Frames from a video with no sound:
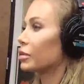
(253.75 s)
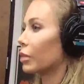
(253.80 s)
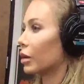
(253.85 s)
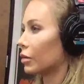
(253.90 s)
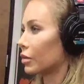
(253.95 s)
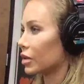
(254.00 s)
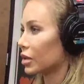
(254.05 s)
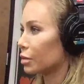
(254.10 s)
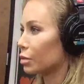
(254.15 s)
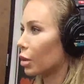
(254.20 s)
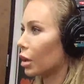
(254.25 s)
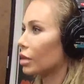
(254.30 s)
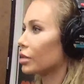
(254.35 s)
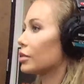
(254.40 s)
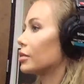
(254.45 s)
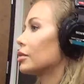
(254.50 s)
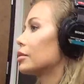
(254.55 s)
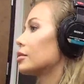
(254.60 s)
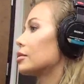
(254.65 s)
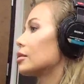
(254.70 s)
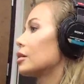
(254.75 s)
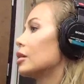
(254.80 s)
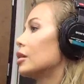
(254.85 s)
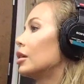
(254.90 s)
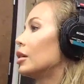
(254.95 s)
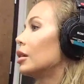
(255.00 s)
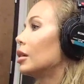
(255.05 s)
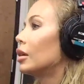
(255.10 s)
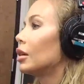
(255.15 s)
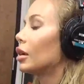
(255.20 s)
my responses,
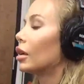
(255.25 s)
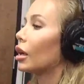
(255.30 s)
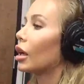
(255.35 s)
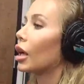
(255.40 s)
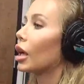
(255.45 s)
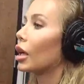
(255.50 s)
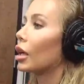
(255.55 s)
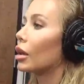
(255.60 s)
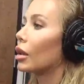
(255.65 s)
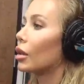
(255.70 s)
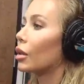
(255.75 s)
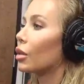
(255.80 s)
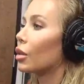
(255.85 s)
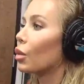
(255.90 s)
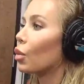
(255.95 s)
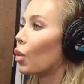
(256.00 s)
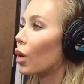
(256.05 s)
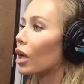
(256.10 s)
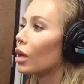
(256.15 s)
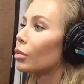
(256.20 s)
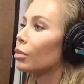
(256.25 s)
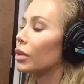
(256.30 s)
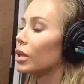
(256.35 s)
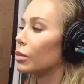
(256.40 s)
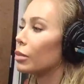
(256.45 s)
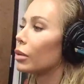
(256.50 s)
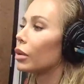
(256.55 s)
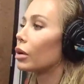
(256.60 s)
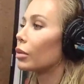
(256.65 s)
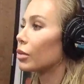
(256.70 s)
and the way
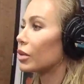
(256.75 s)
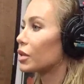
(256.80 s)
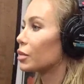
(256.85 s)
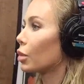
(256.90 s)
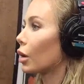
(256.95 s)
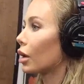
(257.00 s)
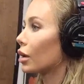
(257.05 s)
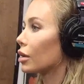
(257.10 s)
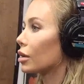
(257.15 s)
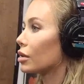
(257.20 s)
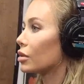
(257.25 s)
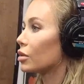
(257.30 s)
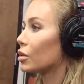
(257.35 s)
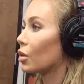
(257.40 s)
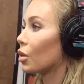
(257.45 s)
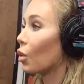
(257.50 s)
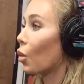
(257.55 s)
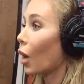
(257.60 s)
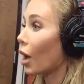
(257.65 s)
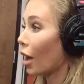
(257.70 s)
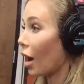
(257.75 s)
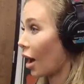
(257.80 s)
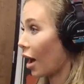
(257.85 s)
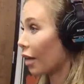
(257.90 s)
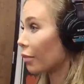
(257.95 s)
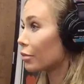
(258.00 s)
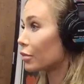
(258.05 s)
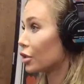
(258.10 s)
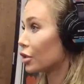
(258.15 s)
people are responding to the way I'm